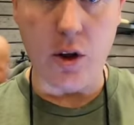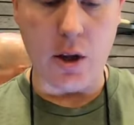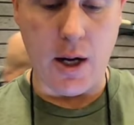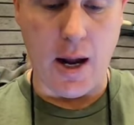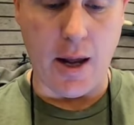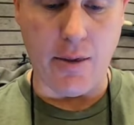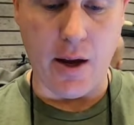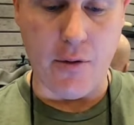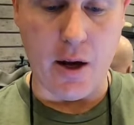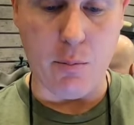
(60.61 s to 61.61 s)
good and
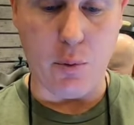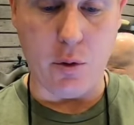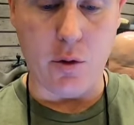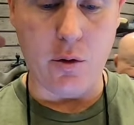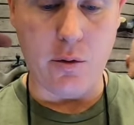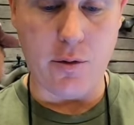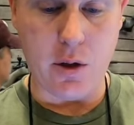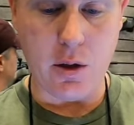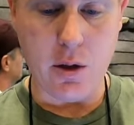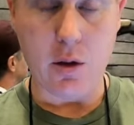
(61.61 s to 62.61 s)
they've improved
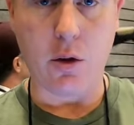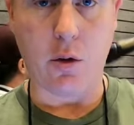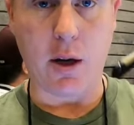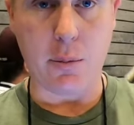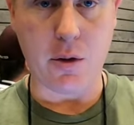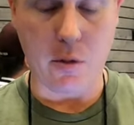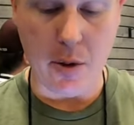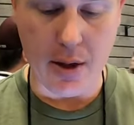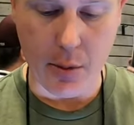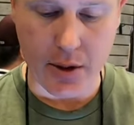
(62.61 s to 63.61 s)
the grip. So
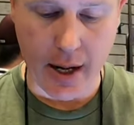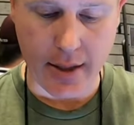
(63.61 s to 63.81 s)
everybody that was